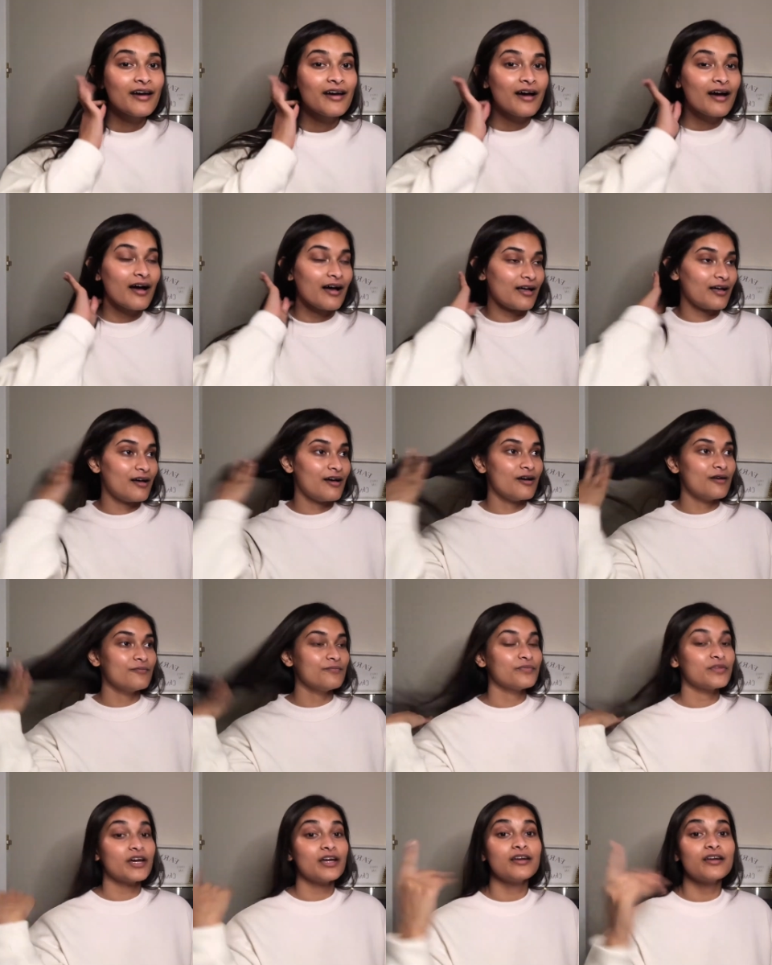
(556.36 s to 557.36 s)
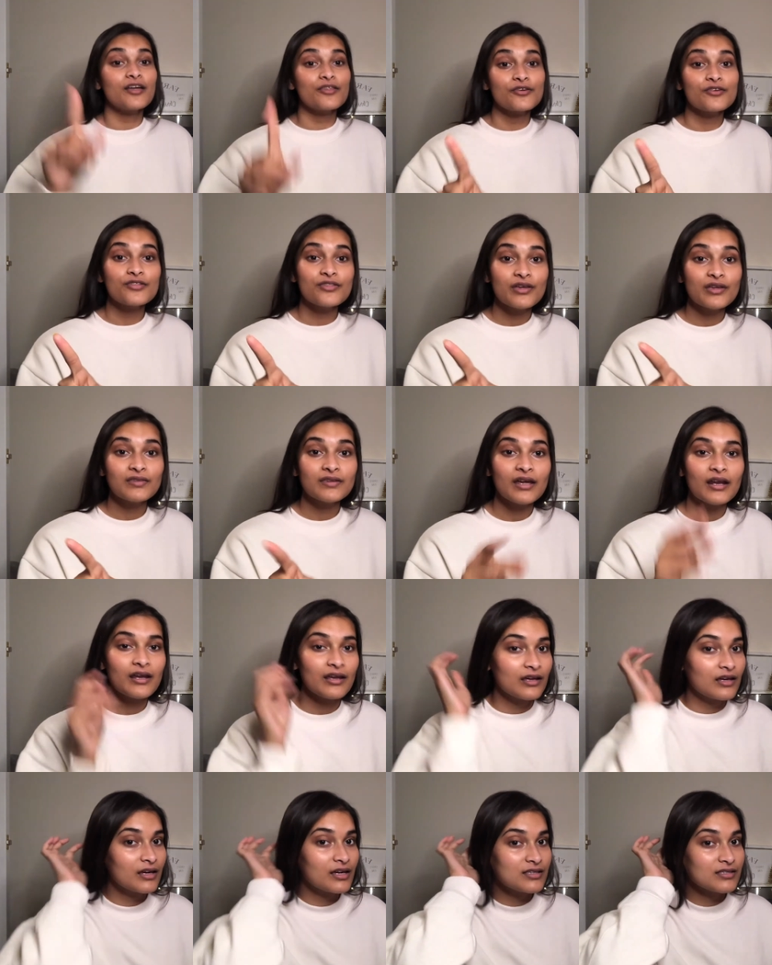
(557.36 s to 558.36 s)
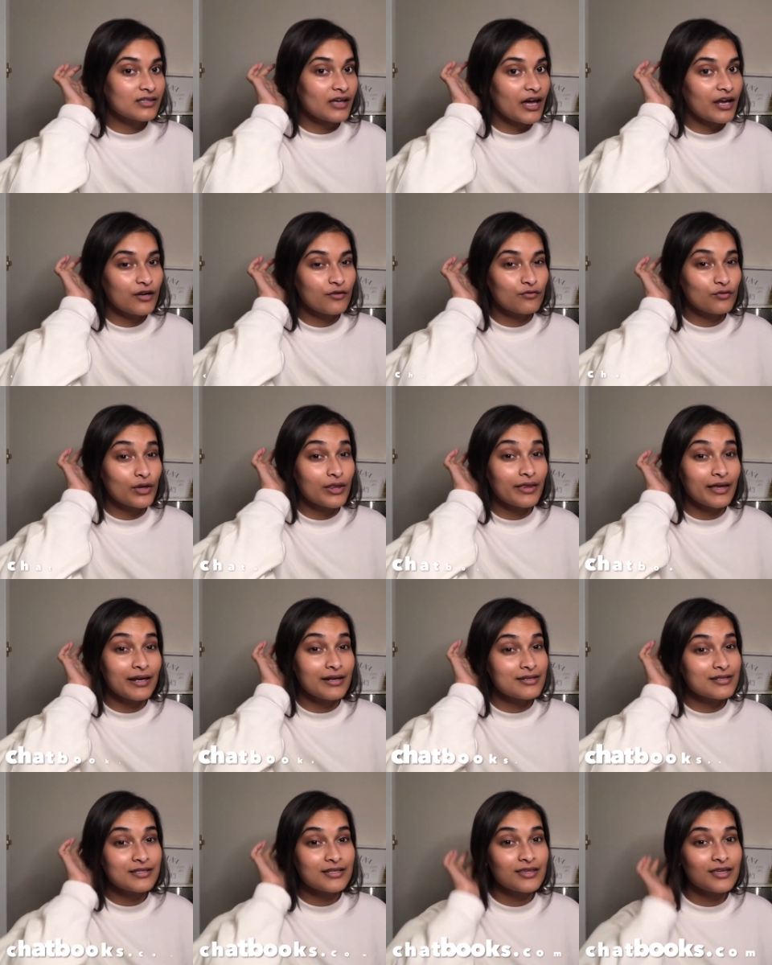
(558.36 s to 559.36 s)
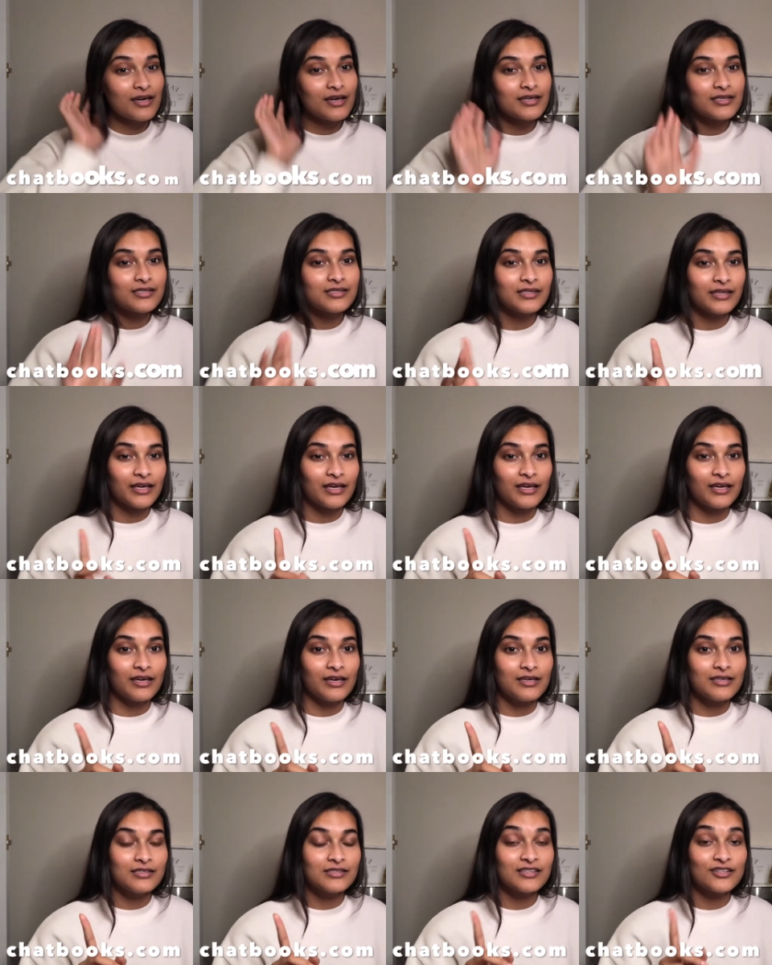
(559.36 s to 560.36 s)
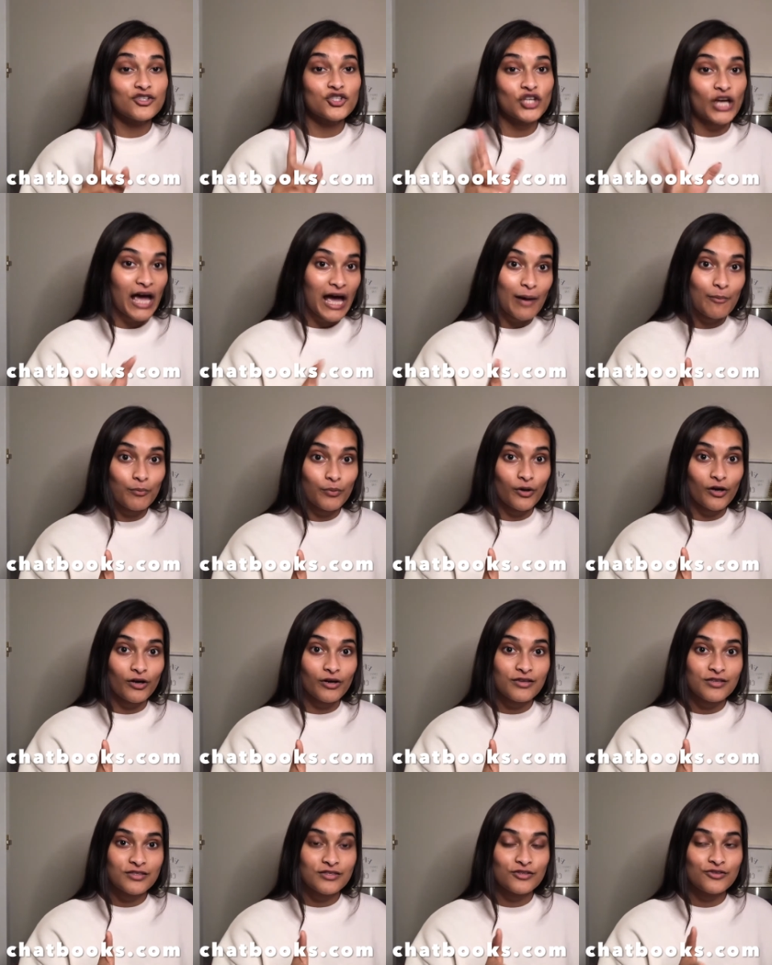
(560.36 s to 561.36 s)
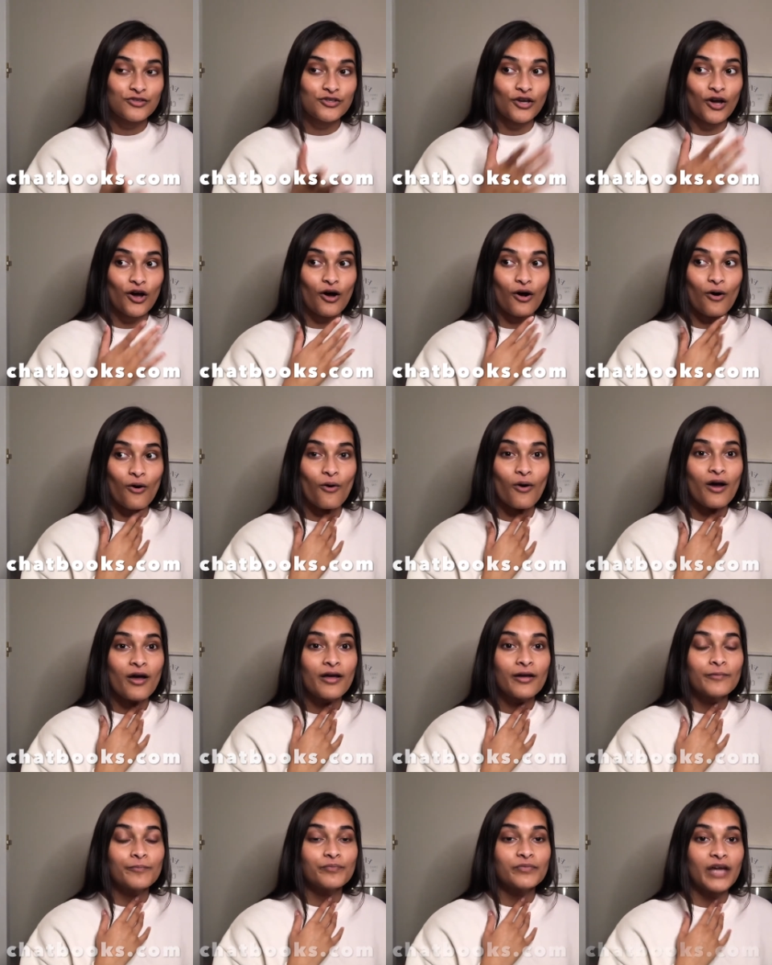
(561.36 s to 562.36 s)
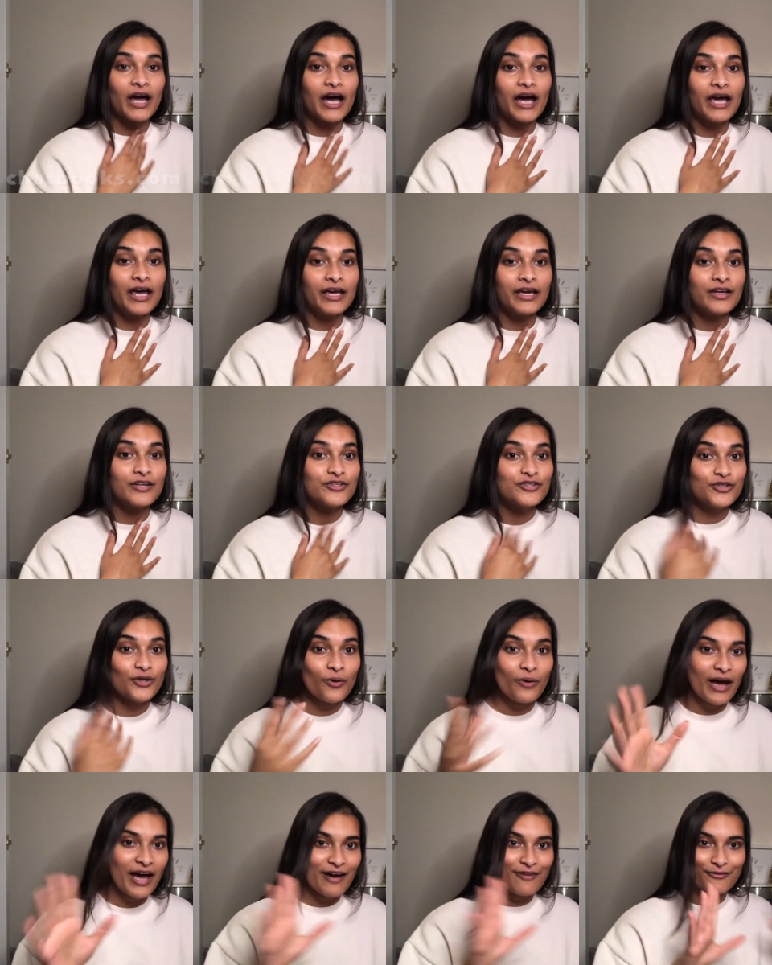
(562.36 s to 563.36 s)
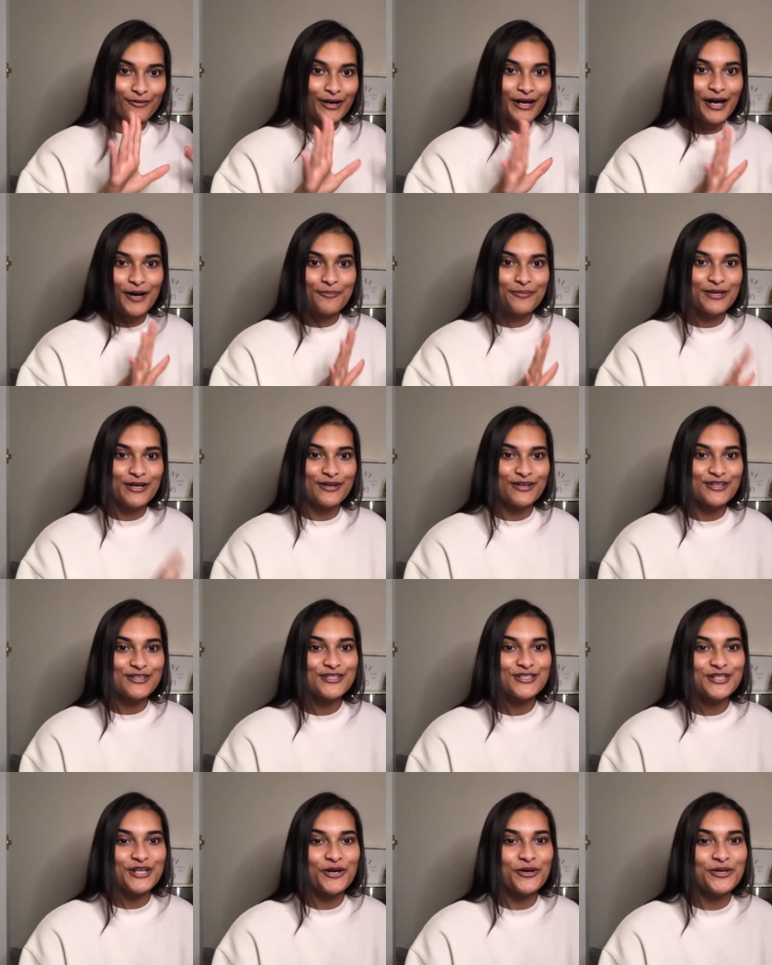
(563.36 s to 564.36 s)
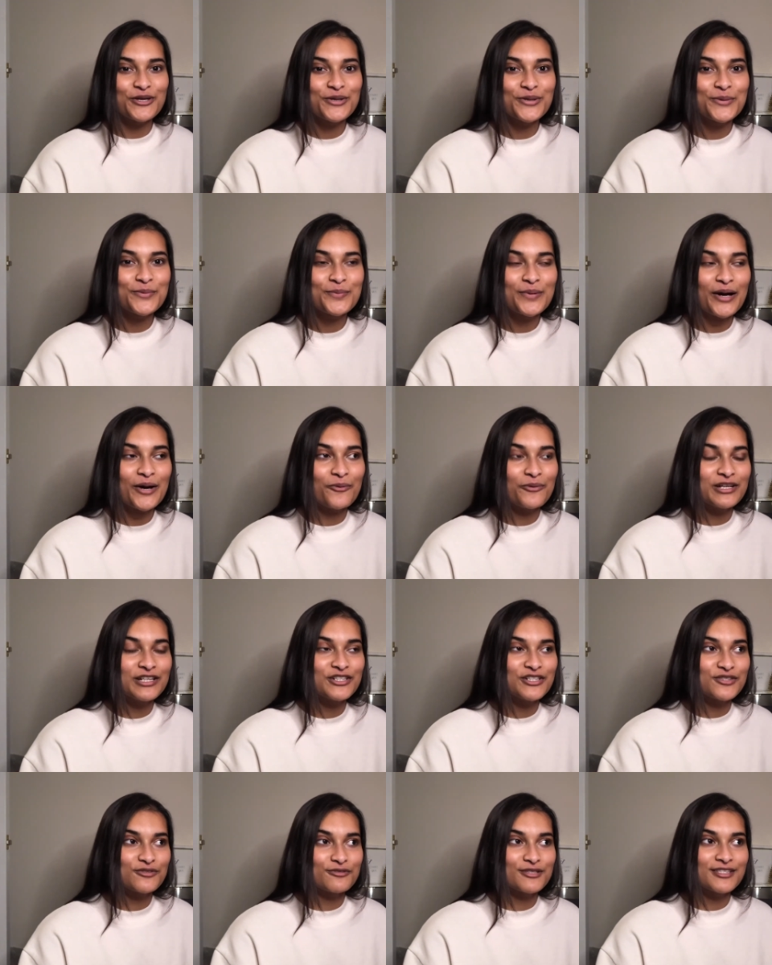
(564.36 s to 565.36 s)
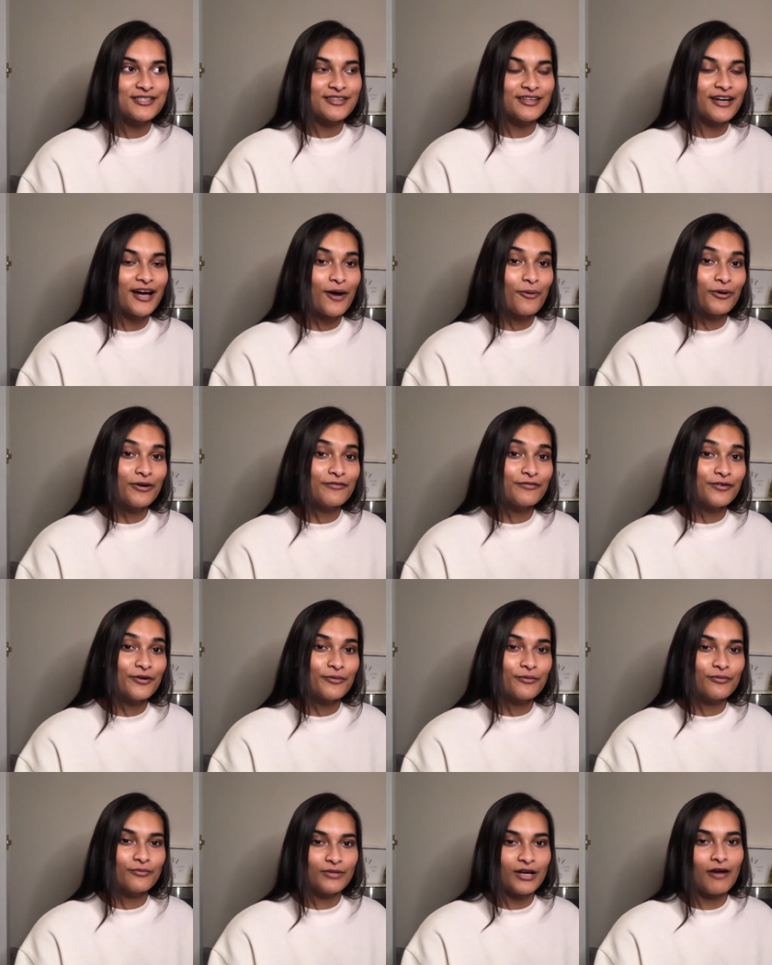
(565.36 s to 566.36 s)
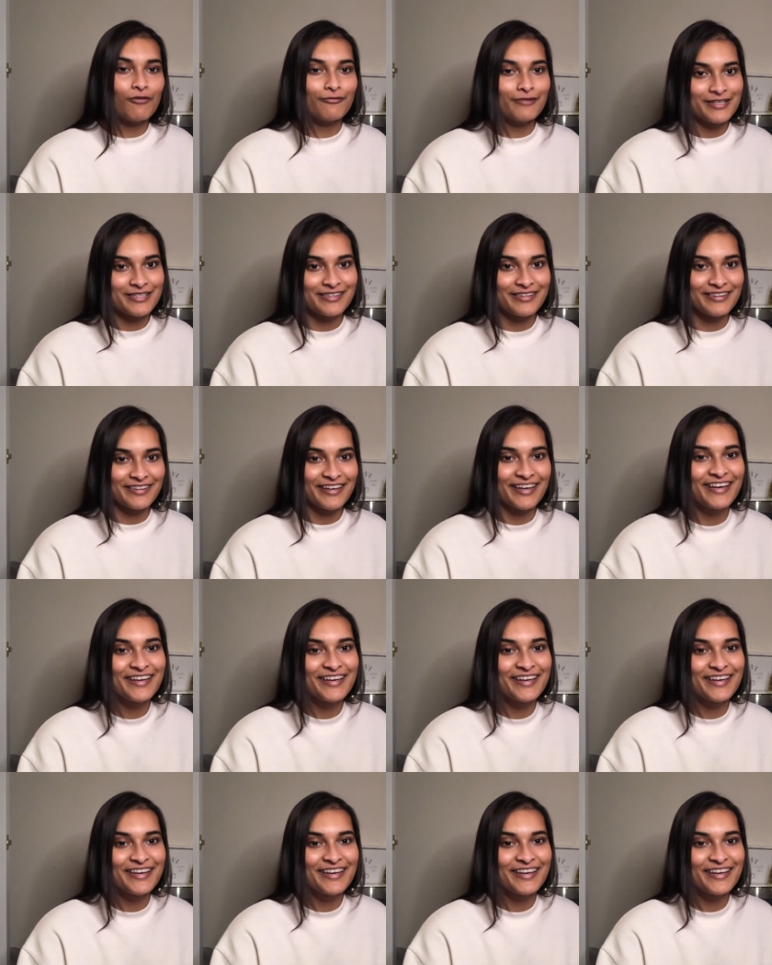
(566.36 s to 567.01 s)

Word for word: Um, another thing that is kind of related to this is Chatbooks. So I don't have one up here to show you, but we just recently got one for, not recently,